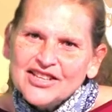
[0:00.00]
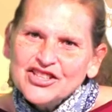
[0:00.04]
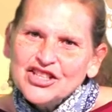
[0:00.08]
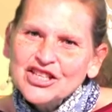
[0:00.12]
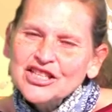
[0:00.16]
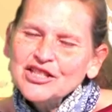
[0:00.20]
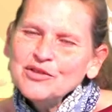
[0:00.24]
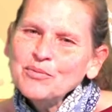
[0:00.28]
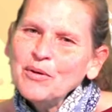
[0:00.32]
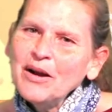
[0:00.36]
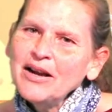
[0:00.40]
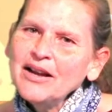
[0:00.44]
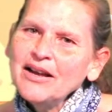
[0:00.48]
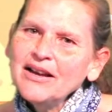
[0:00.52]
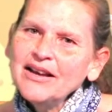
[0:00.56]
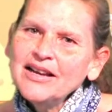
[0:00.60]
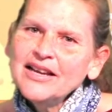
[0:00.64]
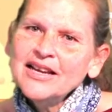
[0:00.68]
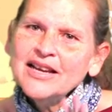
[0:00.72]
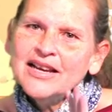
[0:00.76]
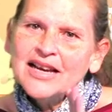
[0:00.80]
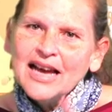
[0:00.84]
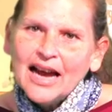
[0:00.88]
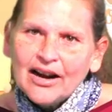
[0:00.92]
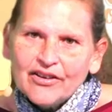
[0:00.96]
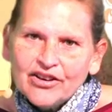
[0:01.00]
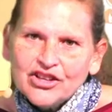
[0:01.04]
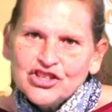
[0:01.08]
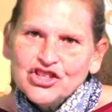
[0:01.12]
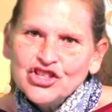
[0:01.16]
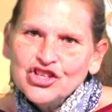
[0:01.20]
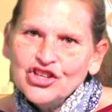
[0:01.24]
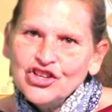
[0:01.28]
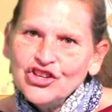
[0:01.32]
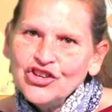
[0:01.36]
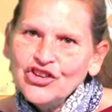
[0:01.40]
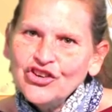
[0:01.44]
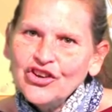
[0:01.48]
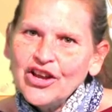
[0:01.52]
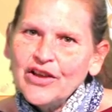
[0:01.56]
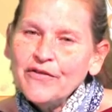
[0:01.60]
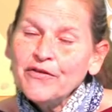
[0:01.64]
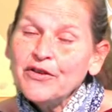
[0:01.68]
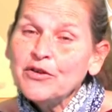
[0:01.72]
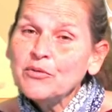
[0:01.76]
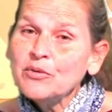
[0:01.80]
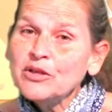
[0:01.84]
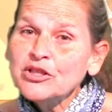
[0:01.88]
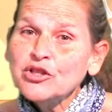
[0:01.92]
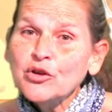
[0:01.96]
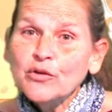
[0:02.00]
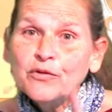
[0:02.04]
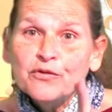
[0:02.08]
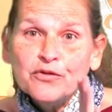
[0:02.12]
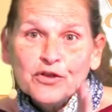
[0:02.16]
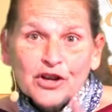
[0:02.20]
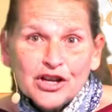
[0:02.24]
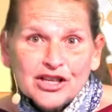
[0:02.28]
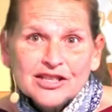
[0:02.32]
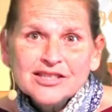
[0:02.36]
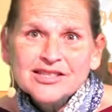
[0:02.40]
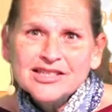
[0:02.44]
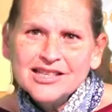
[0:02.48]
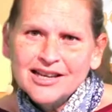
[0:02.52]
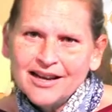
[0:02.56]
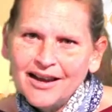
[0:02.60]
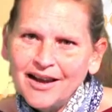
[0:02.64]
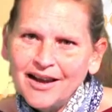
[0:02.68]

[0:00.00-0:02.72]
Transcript: want to encourage you if it was your first time